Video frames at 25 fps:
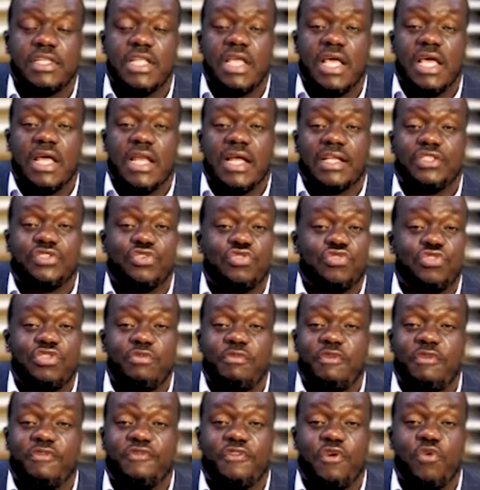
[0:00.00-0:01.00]
And I told you
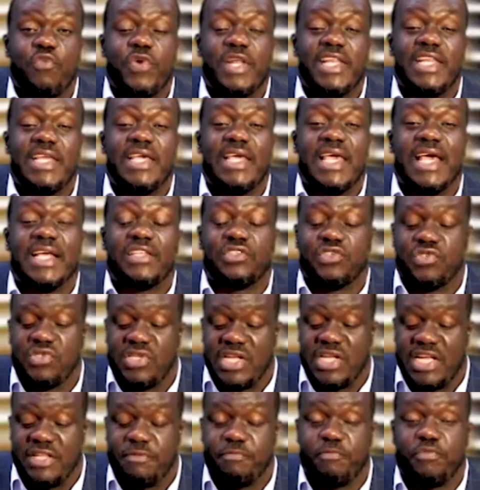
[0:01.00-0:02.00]
before, when it gets to
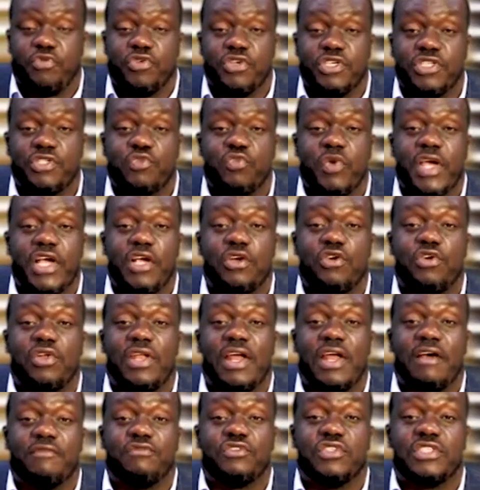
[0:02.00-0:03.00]
that point where God
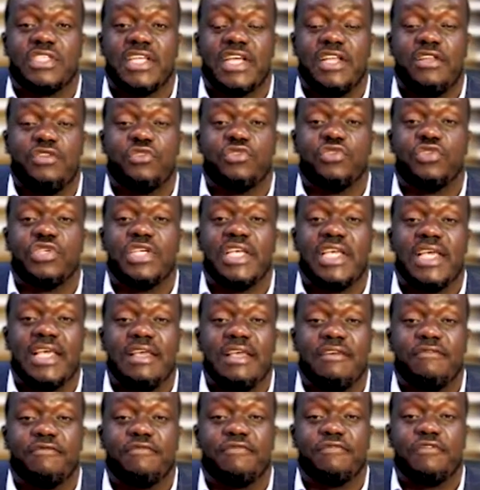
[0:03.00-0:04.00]
have to tell you to
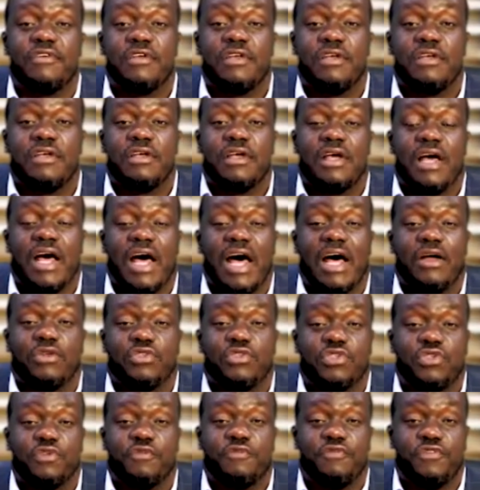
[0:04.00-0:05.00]
give
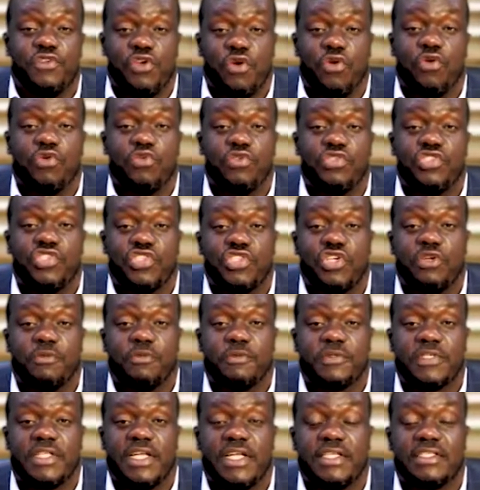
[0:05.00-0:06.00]
out of your own
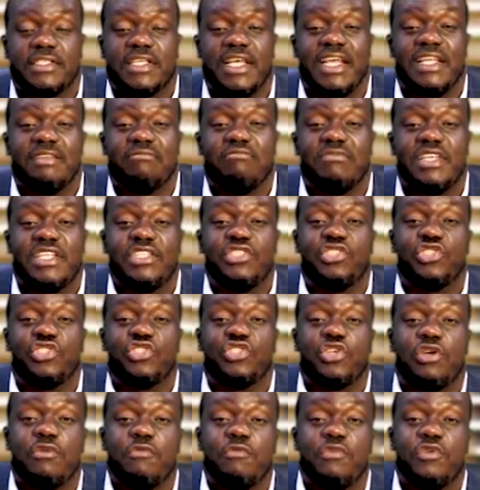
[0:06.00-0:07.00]
substance, it means
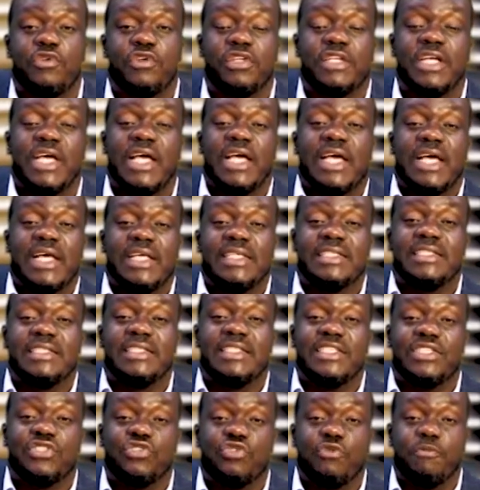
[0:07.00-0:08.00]
someone is
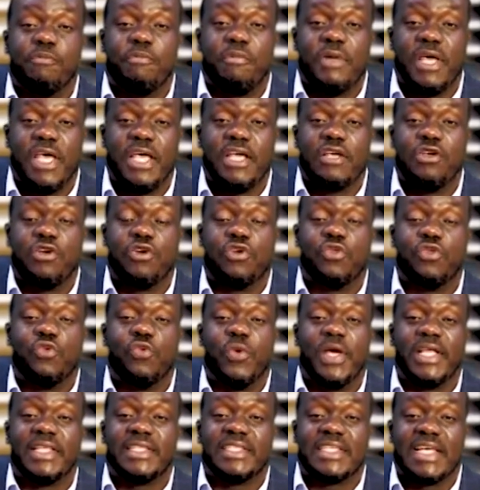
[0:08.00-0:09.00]
disobeying God
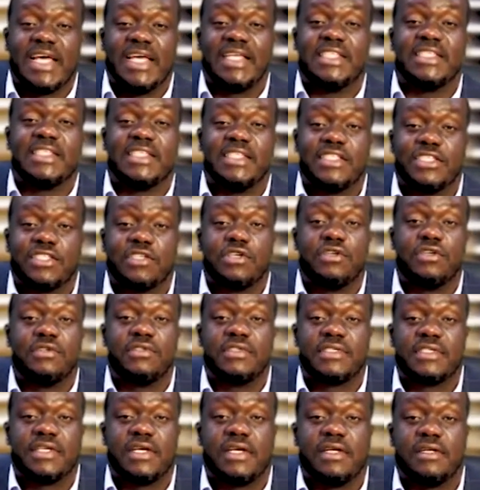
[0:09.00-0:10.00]
where tithing is
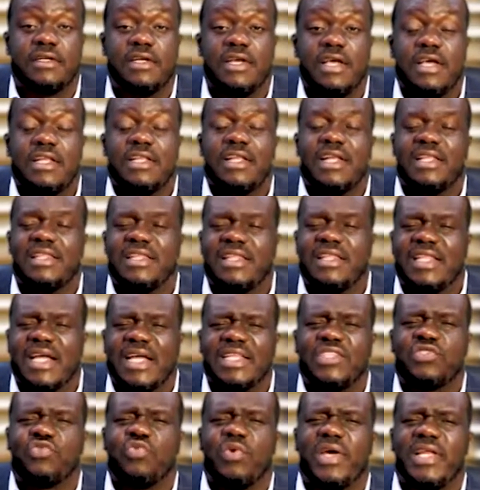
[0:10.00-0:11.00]
concerned. Now,
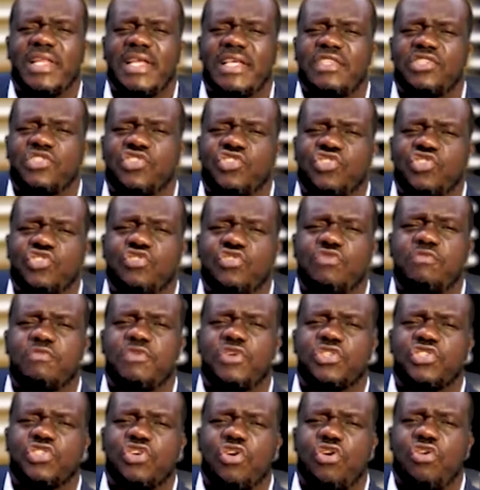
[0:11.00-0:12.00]
that's why there's so
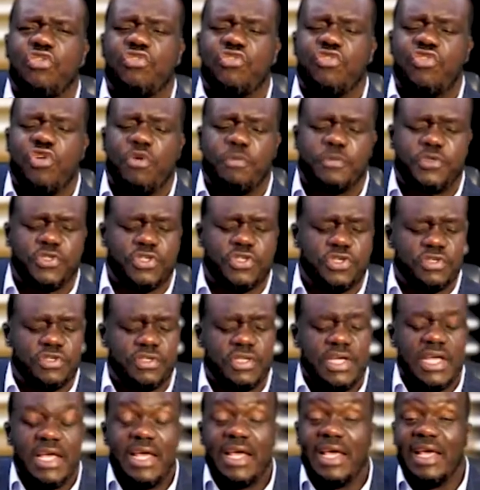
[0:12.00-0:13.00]
much corruption
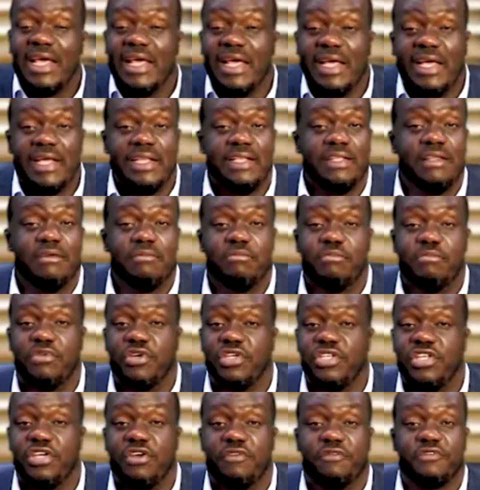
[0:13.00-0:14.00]
in the
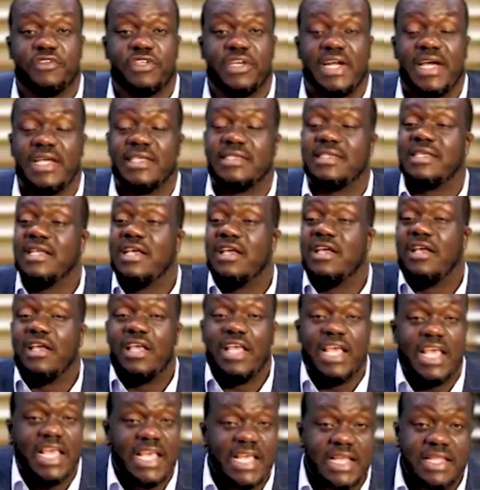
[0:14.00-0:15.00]
body of Christ
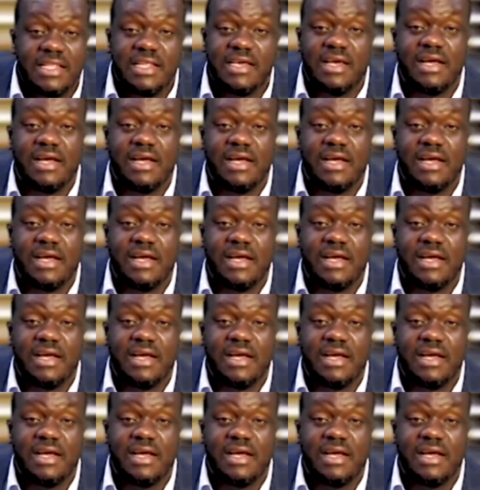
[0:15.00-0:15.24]
in the